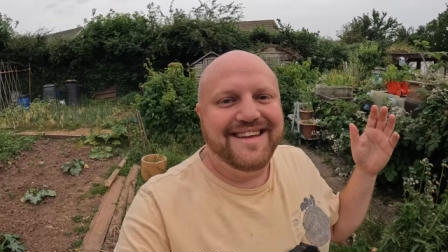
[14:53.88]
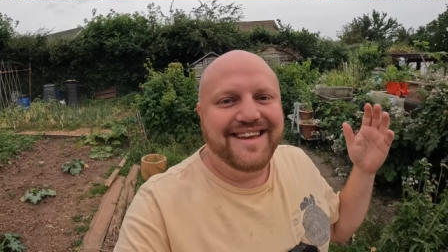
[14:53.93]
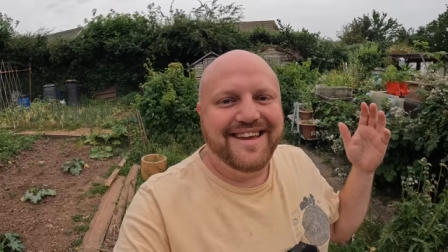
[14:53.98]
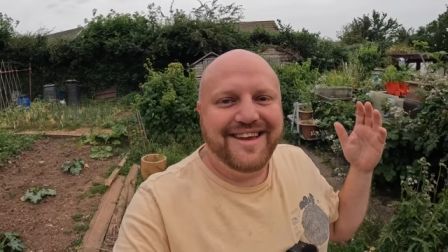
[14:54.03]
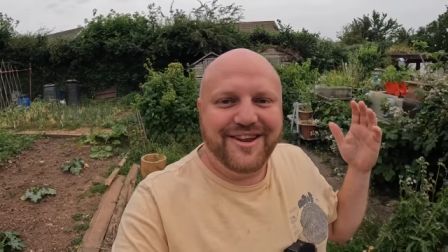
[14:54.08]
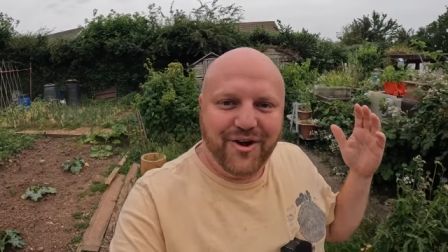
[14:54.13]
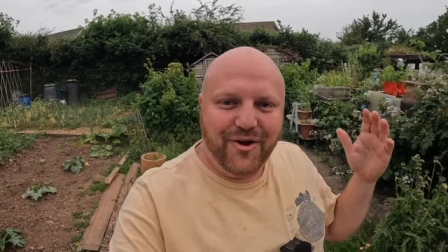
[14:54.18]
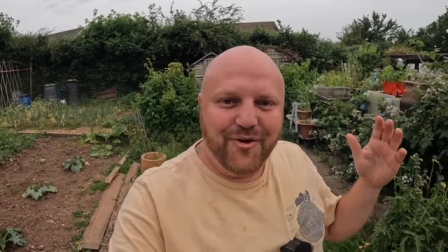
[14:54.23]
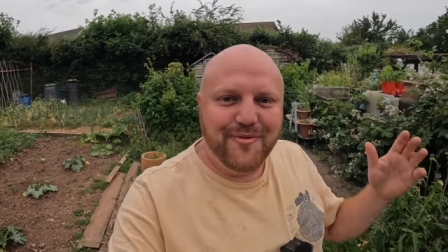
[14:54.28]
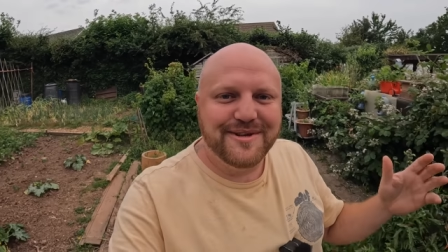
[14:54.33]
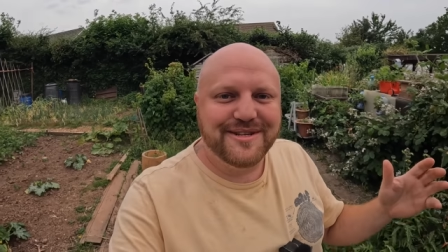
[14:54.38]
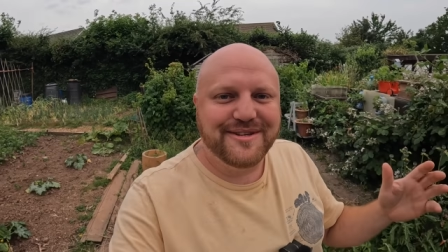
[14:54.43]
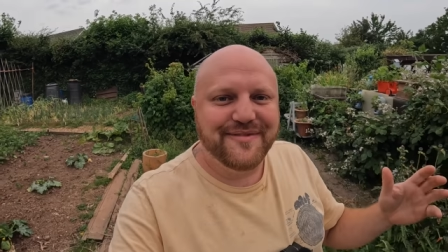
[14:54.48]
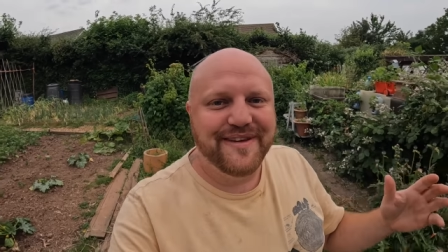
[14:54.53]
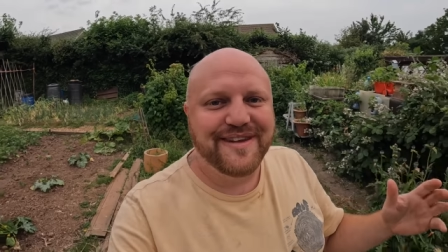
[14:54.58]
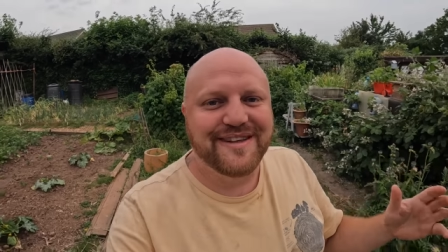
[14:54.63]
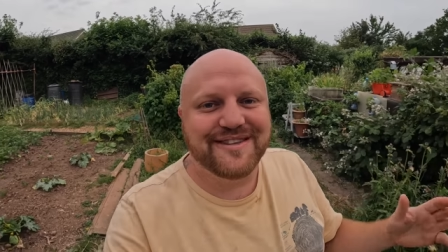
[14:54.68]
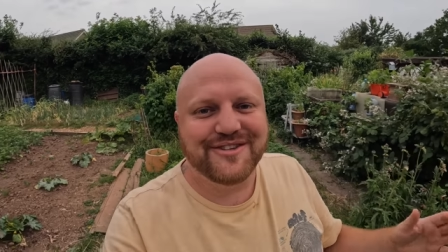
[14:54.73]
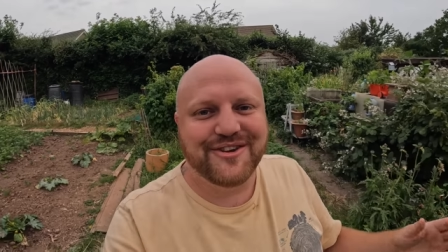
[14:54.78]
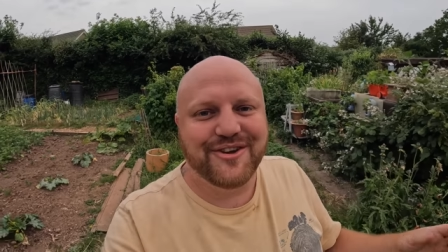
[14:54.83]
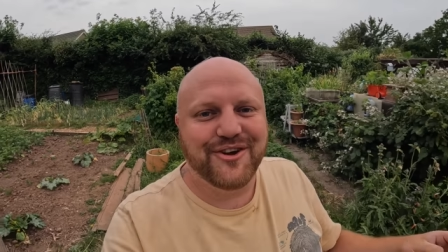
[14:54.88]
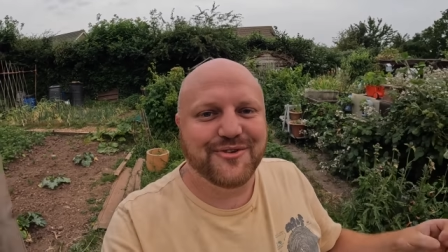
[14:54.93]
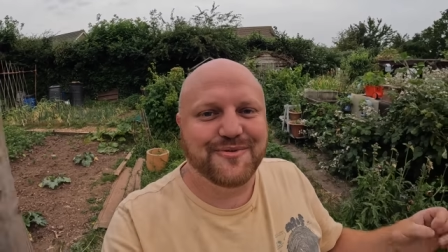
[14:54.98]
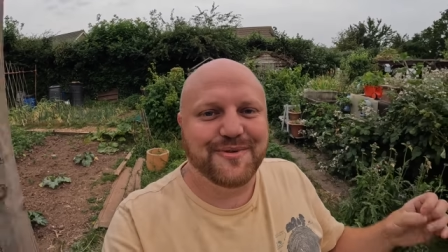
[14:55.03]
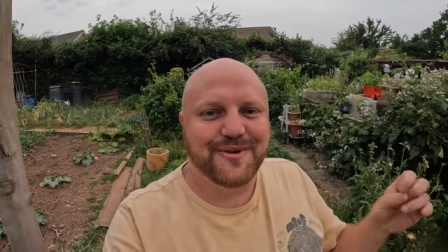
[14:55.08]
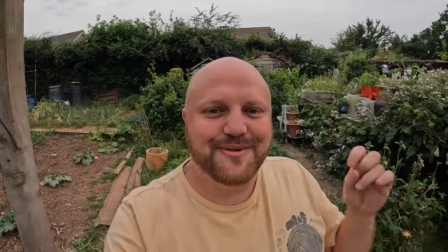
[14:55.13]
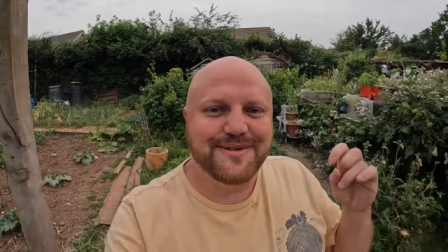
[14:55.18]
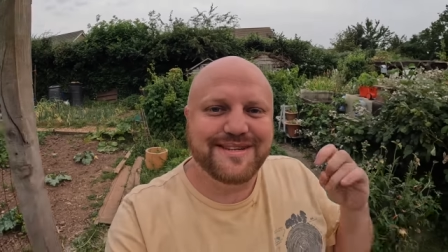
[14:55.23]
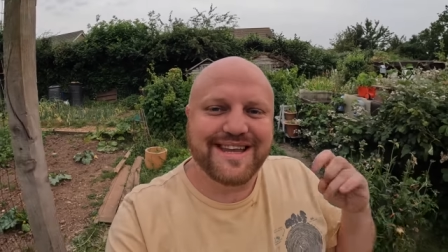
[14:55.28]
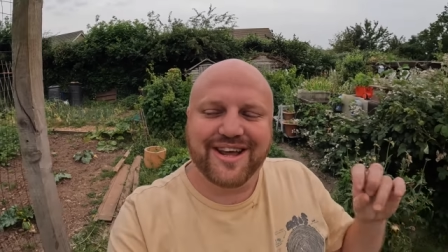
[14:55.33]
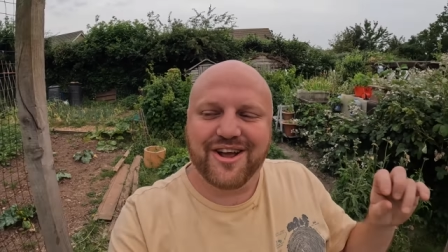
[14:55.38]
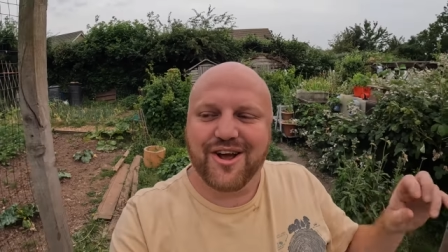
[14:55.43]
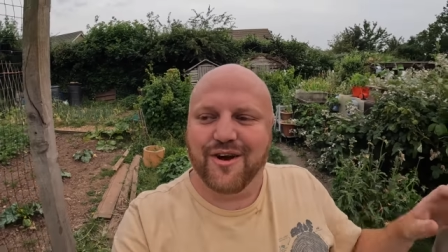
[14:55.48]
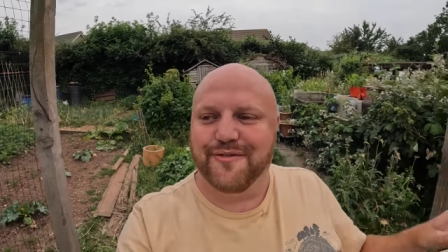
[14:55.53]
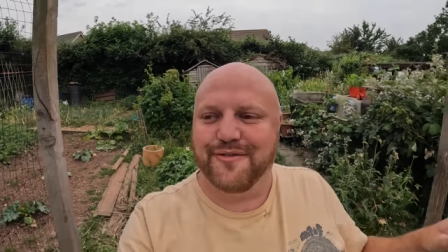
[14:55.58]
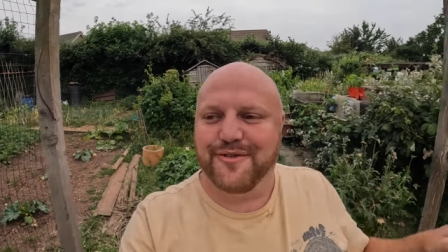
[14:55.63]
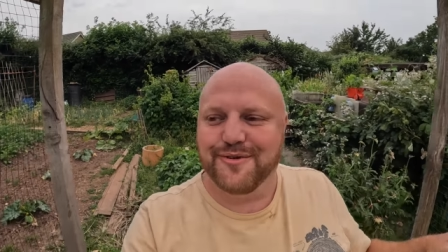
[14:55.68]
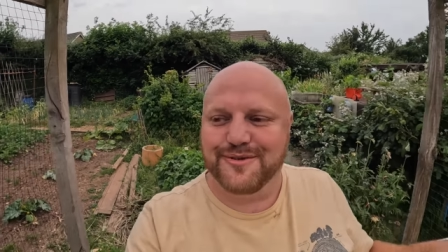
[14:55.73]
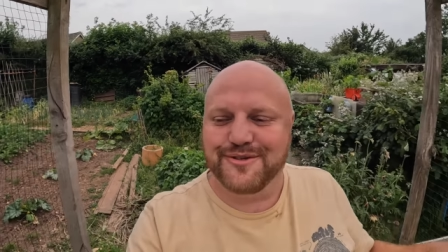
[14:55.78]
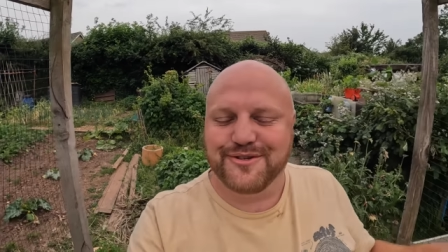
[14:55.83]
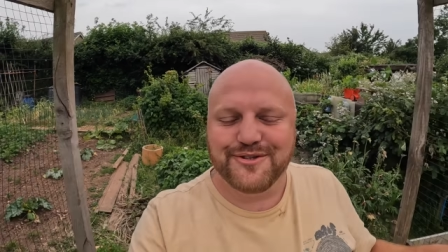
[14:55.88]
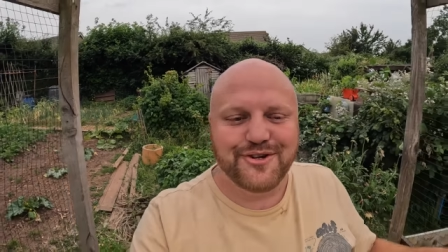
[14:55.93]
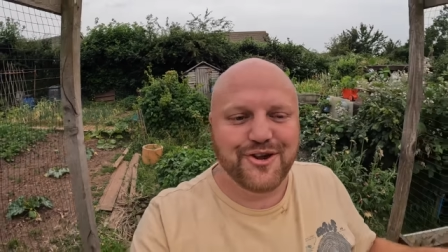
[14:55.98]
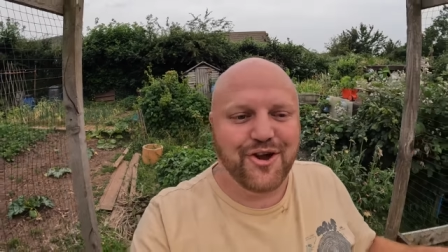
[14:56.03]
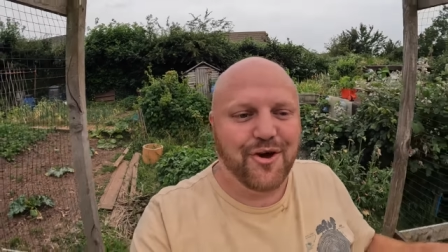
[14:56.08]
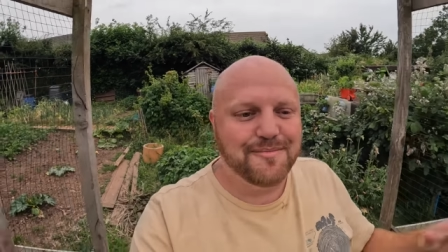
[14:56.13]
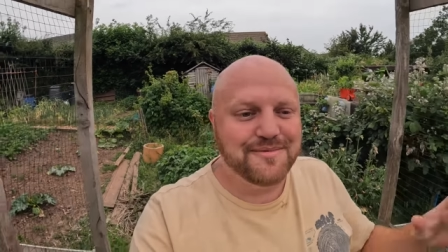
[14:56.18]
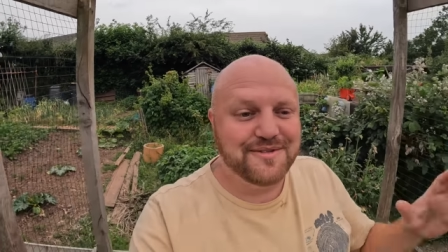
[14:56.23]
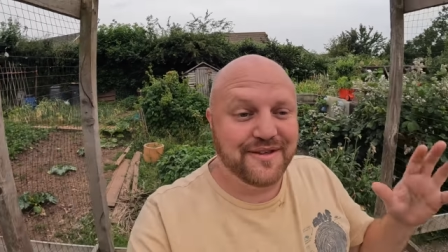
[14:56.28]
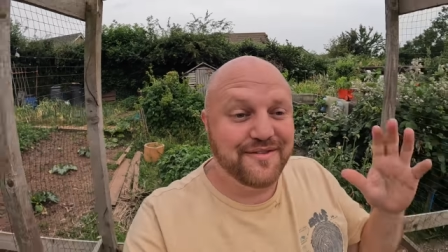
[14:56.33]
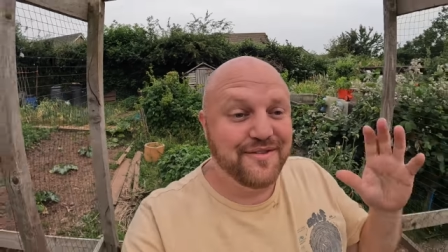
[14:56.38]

It always feels good when you tick off those jobs,